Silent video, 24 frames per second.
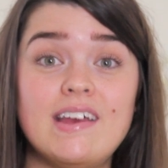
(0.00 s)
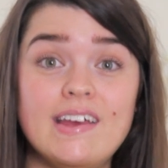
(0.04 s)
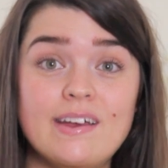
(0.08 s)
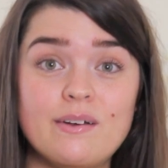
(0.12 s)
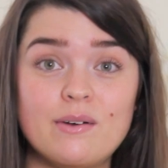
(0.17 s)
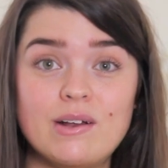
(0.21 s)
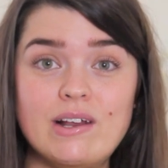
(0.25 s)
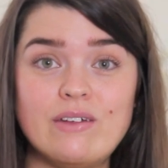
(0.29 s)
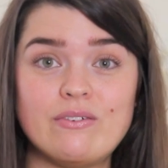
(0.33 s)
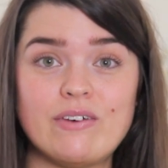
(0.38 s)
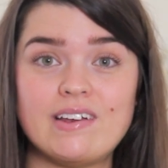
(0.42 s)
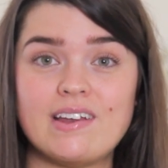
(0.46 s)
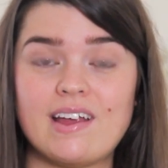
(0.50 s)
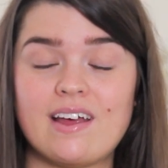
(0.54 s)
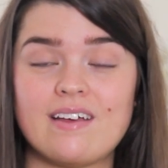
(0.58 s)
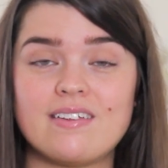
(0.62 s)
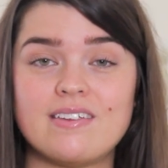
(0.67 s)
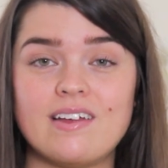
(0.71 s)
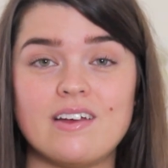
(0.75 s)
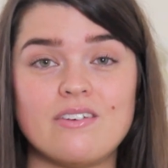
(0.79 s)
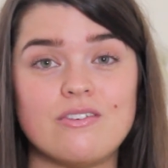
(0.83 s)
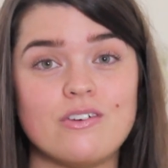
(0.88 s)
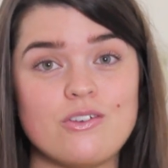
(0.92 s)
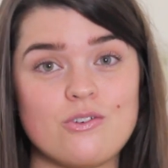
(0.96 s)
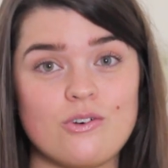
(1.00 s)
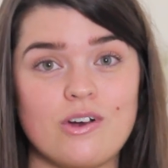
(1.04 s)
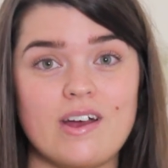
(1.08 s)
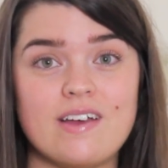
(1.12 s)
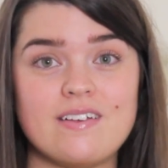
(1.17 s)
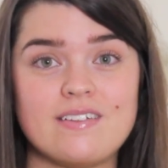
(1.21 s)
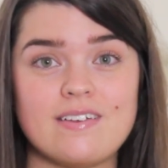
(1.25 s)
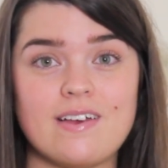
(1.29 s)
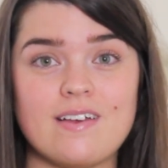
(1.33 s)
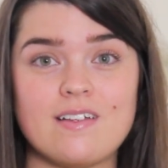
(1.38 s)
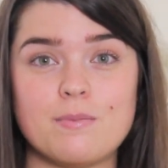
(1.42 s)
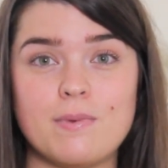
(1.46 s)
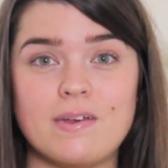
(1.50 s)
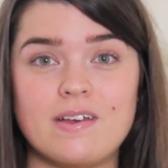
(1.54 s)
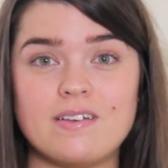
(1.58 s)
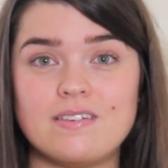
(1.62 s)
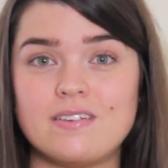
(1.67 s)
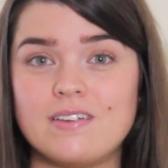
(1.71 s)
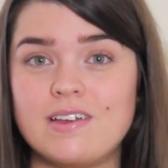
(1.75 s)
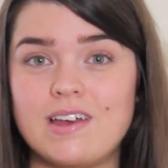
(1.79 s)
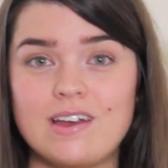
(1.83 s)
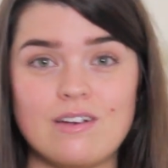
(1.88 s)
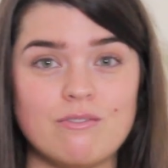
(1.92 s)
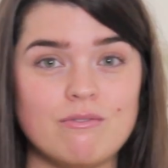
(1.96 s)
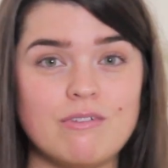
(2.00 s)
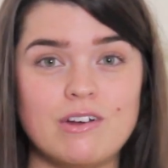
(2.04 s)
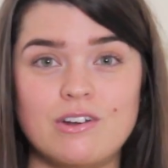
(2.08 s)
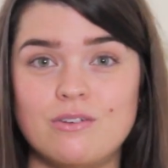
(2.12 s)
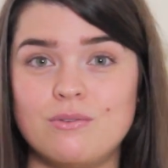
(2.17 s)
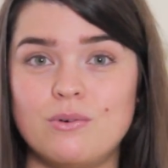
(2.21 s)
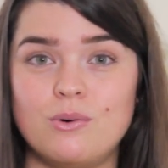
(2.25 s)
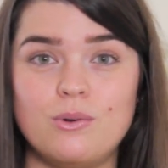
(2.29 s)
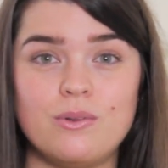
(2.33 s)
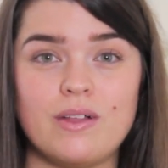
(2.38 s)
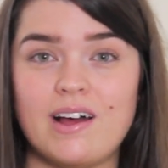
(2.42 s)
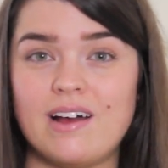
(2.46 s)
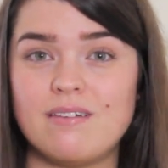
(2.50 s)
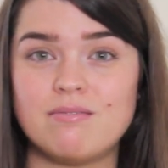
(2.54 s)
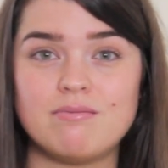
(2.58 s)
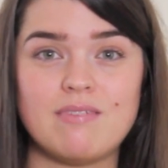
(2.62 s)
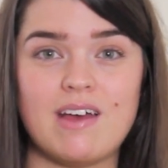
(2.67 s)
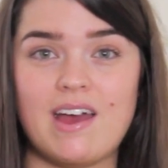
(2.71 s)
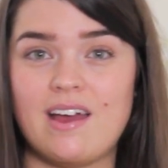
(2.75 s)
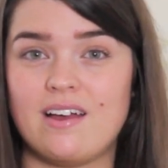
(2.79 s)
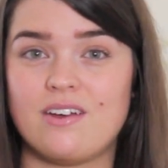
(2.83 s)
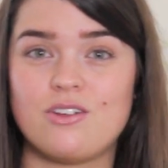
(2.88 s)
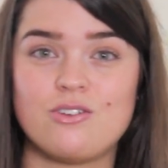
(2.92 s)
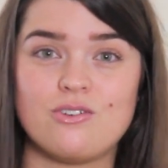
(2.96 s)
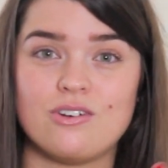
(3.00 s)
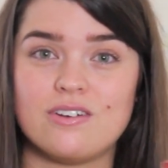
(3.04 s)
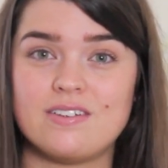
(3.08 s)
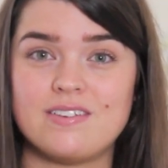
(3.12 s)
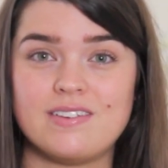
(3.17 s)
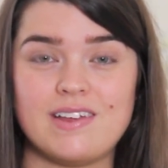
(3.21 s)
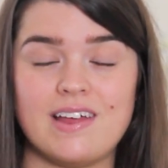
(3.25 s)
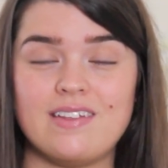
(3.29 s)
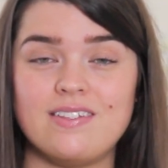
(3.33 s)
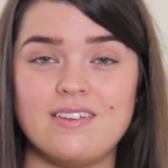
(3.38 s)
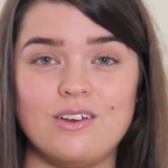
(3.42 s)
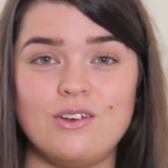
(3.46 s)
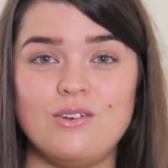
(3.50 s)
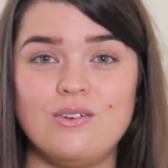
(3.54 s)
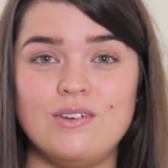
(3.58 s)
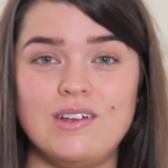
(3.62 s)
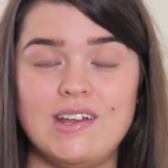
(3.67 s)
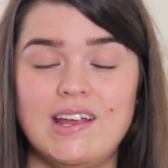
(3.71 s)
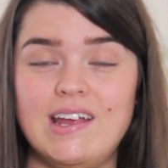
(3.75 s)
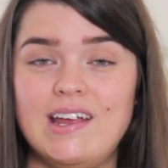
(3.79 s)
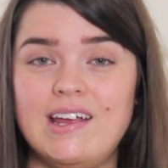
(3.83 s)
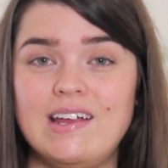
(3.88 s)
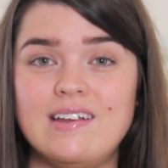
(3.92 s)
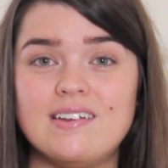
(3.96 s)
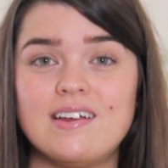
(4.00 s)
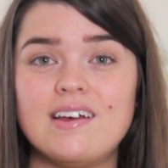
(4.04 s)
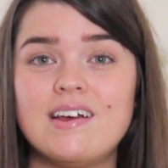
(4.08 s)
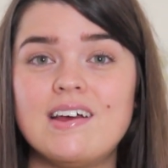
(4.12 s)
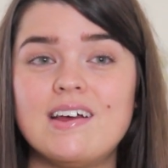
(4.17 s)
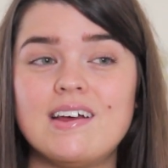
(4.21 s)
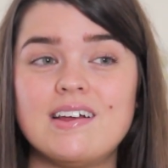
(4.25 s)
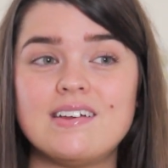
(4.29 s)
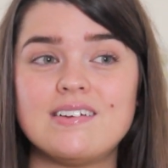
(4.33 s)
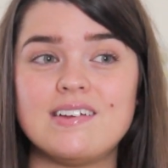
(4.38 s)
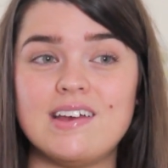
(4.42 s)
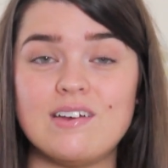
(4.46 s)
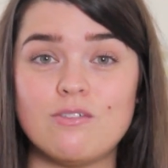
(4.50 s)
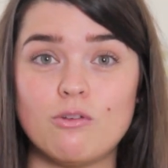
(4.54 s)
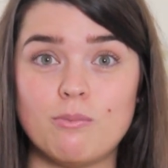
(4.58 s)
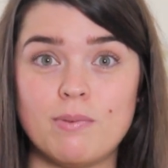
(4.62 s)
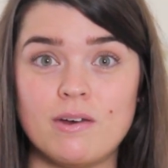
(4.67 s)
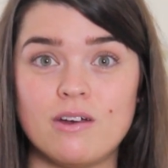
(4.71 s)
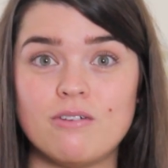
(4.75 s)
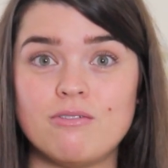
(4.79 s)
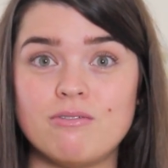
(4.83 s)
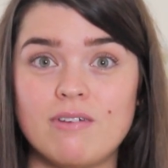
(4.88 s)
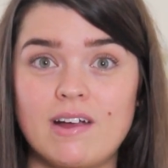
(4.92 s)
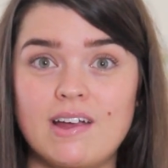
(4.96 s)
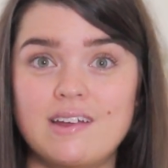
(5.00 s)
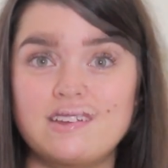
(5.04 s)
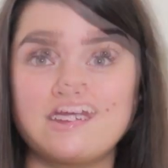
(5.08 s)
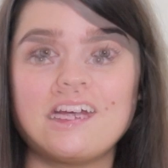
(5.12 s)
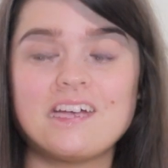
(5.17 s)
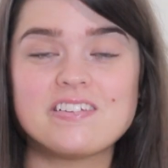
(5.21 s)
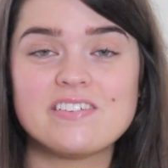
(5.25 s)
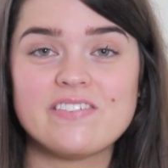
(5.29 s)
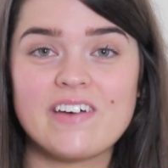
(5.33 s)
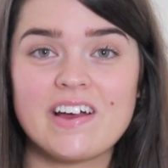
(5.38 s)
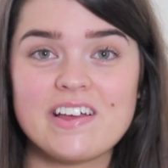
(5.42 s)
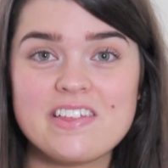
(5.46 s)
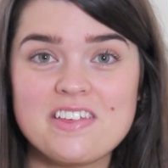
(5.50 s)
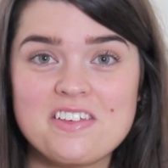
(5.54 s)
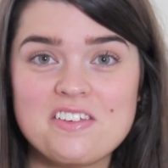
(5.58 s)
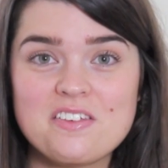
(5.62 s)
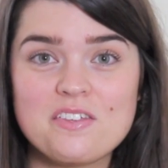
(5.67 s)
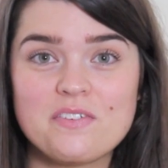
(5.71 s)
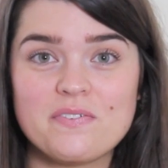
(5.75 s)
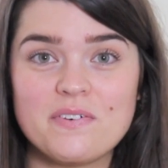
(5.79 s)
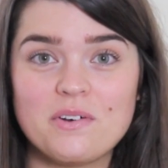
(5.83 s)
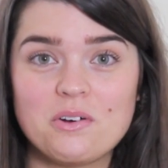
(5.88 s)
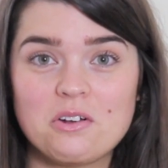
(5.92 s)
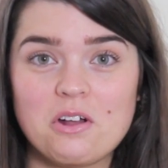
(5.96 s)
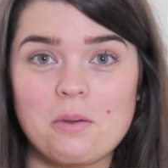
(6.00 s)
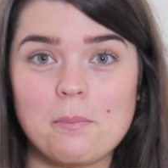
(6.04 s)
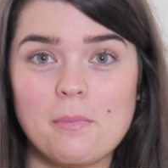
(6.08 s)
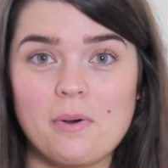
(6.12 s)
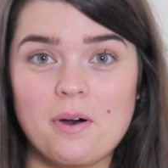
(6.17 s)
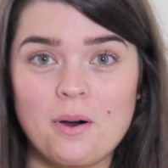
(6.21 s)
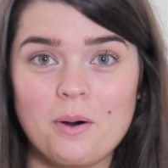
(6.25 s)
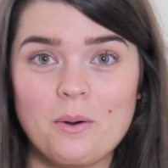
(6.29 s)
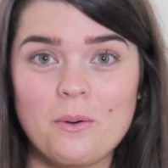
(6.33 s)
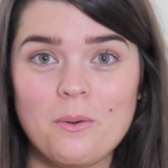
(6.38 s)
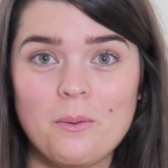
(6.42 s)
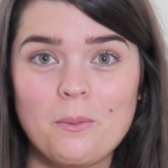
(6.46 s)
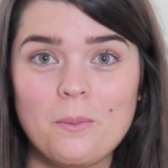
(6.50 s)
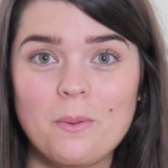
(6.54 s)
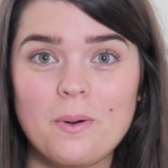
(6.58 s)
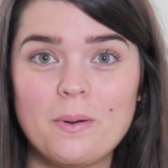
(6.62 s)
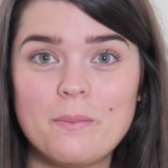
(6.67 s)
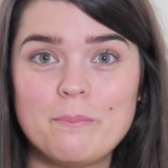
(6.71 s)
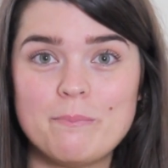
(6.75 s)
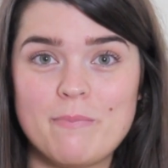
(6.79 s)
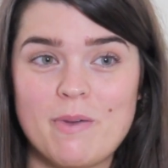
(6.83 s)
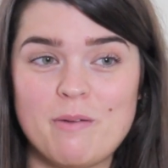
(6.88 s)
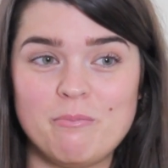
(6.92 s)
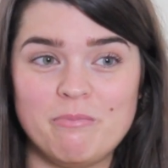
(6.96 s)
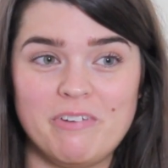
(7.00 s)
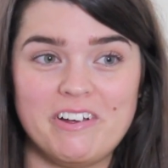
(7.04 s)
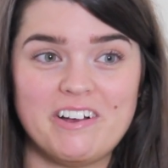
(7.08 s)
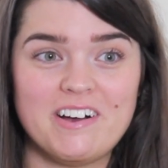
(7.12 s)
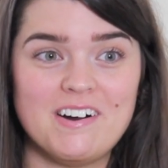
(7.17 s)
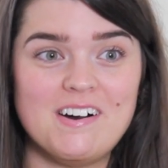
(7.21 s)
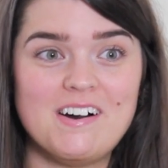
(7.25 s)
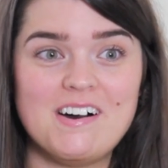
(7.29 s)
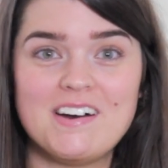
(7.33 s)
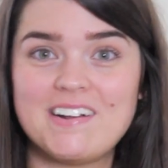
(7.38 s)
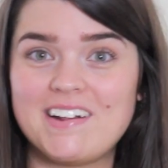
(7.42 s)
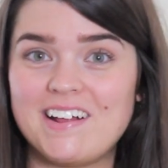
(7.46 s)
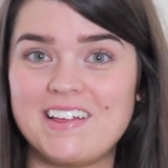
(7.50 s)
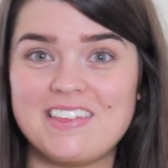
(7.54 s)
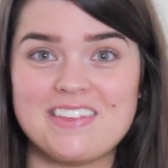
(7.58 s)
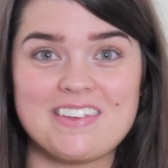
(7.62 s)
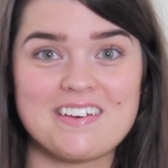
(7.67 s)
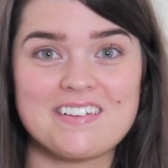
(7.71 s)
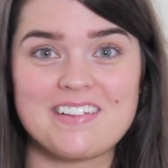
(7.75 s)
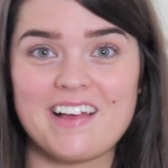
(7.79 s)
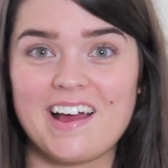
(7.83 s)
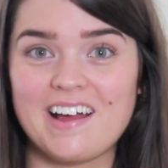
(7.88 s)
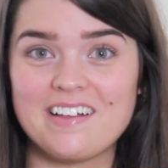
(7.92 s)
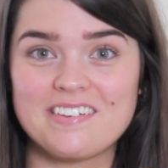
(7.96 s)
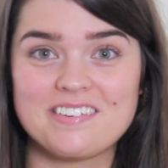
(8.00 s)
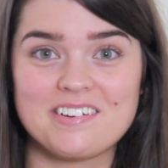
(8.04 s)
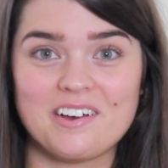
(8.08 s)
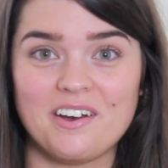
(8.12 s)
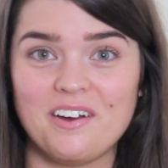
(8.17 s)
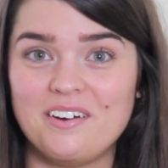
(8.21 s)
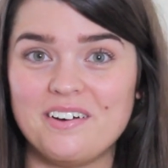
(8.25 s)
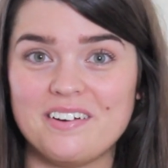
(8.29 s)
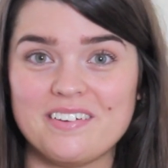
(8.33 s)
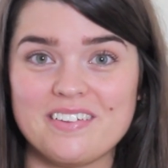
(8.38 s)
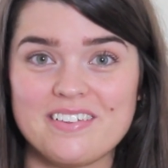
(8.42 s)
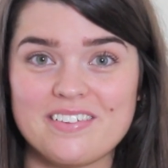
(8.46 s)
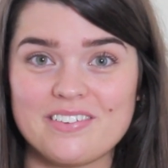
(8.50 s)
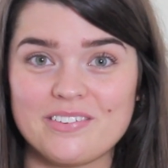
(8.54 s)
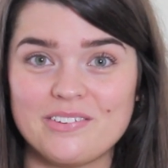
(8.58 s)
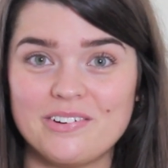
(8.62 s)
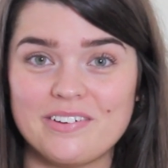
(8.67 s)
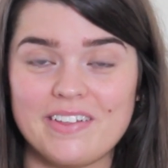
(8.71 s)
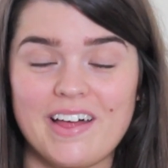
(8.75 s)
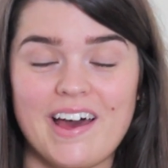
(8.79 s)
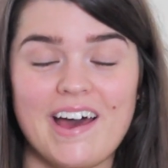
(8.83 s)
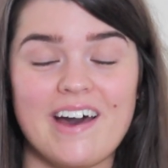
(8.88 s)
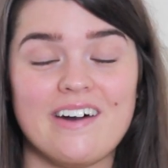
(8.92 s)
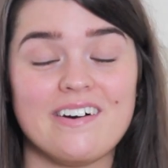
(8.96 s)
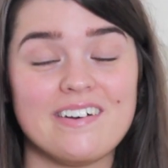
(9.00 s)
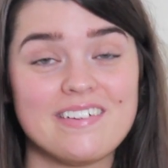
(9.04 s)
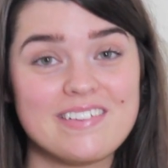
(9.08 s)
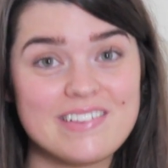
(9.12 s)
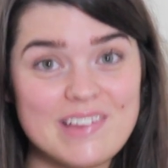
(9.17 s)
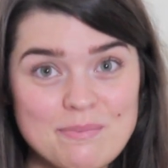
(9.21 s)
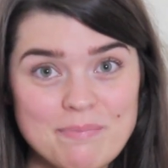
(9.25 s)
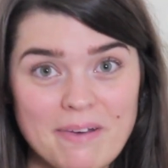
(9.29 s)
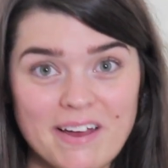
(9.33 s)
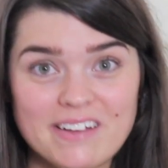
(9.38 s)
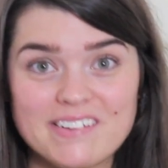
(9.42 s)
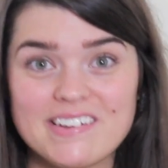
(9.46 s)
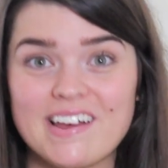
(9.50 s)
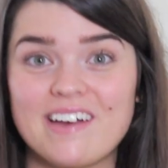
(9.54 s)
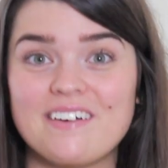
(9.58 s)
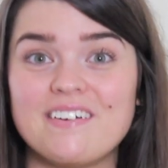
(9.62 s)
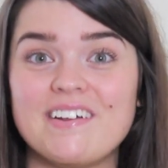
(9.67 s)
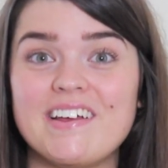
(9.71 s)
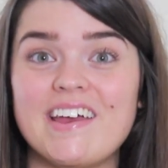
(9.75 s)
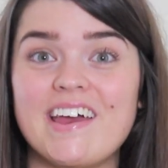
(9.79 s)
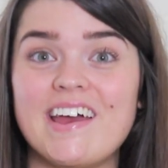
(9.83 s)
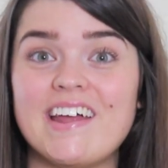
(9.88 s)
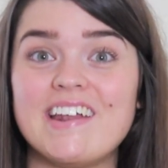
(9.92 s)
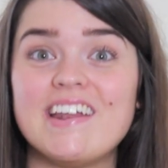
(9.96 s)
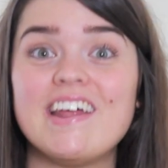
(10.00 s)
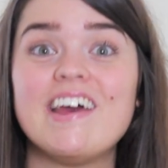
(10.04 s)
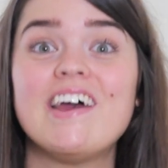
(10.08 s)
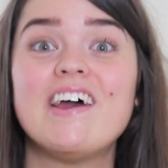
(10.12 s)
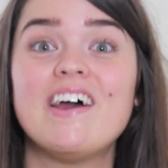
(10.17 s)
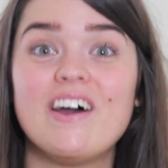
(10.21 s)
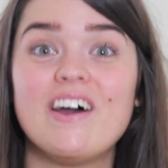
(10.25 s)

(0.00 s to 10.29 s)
equally fantastic for dry skins because it's getting rid of all that extra skin that you need to give a bit of radiance. I've actually just filled up a whole memory card and just had to go and sort that out and sit back down again.